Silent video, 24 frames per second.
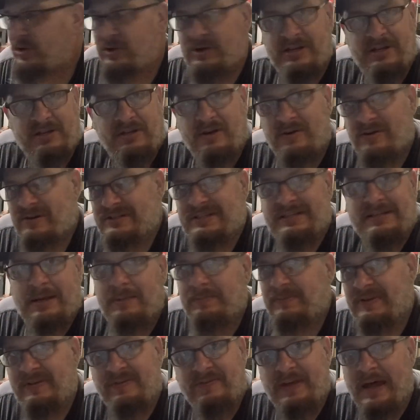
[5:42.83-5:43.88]
in there, it's an
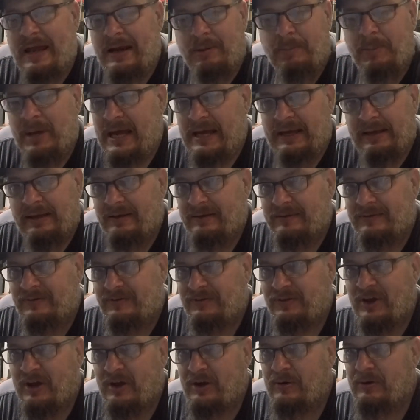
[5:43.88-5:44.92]
empty saddlebag.
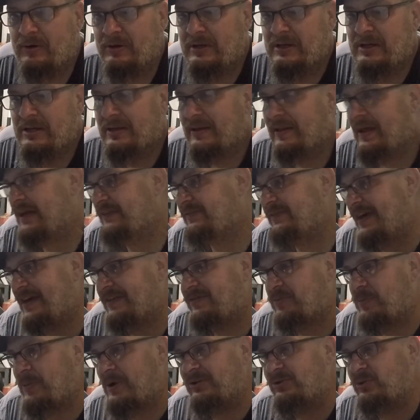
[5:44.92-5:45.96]
So that side's for
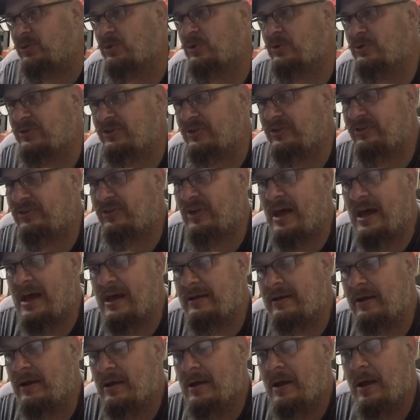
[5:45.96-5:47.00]
my tools. This side,
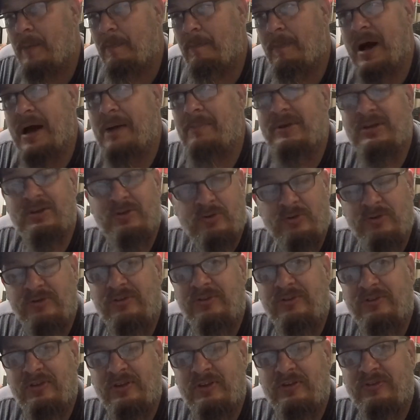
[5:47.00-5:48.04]
Mama uses
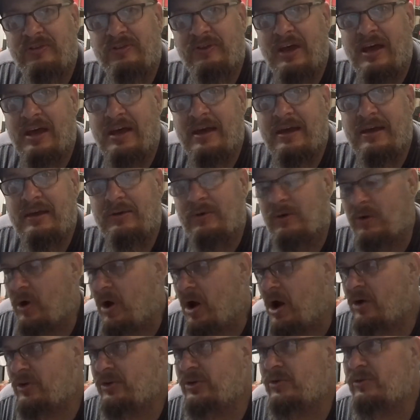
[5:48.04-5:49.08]
this side, or
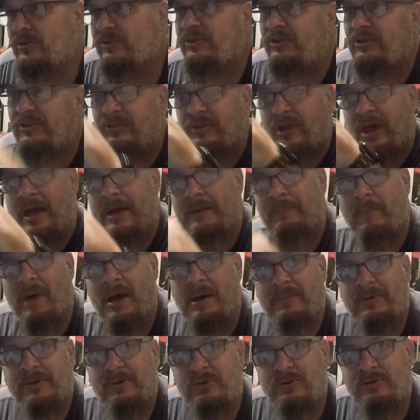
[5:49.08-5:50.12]
I'll use this side, Mama
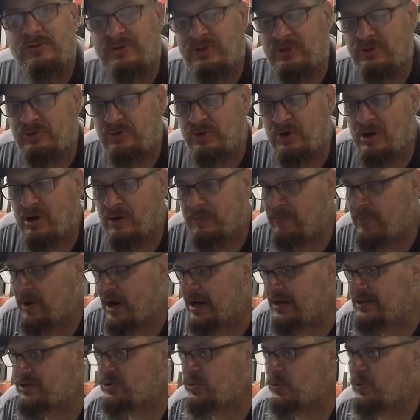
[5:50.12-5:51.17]
used the trunk, but I
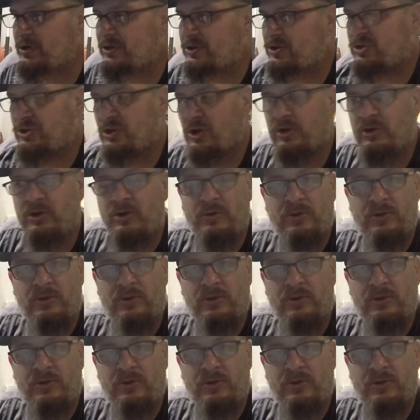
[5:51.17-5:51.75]
just wanted to show you